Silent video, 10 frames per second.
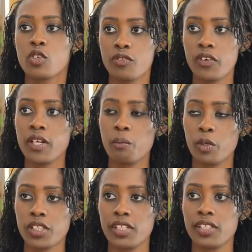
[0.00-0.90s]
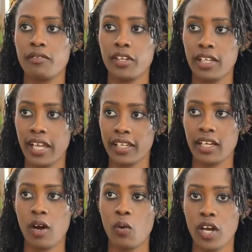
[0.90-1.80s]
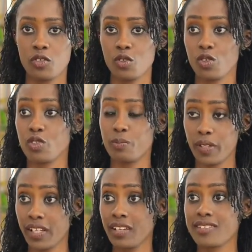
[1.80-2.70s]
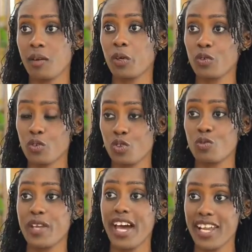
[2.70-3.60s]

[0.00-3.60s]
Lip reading: So it's very important, even like now, as you're picking someone who's going to be an